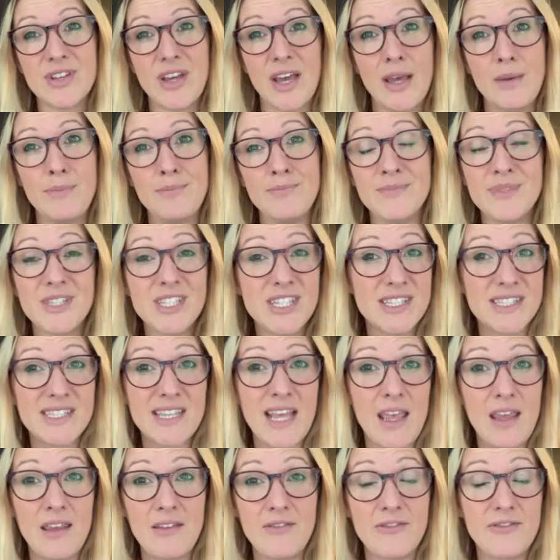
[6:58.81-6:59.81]
to
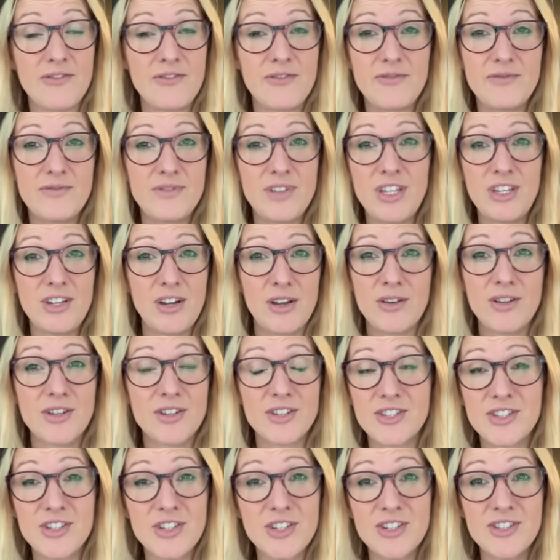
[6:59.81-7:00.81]
save,
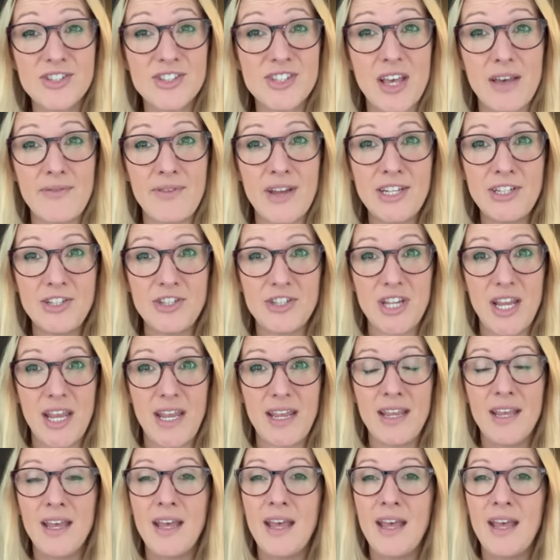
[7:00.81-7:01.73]
to conserve energy